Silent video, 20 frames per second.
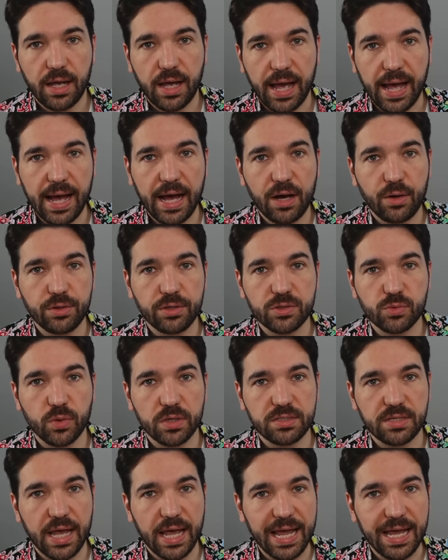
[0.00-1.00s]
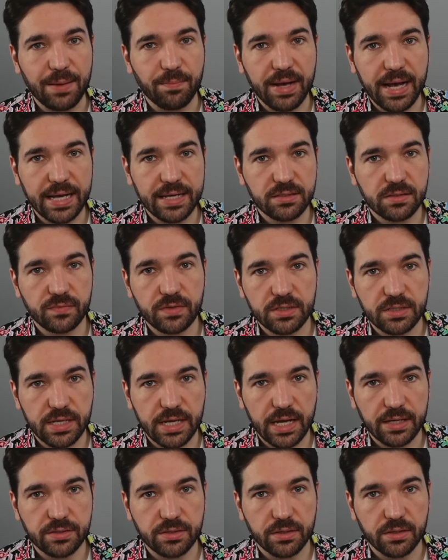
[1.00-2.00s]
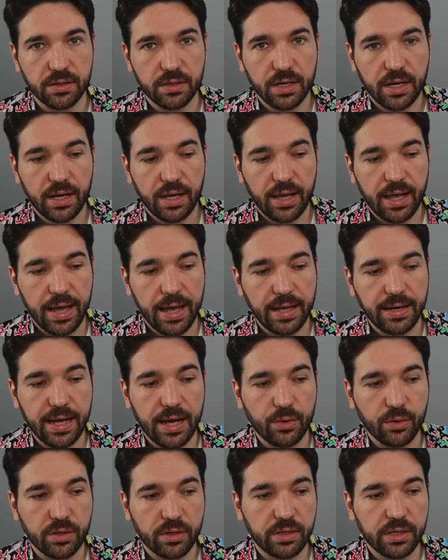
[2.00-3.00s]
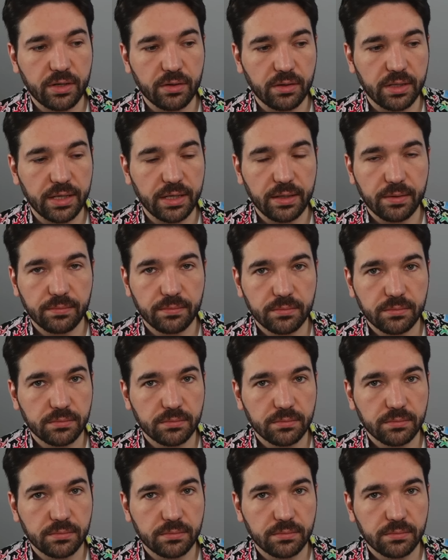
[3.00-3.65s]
how this was a massive disaster and how clearly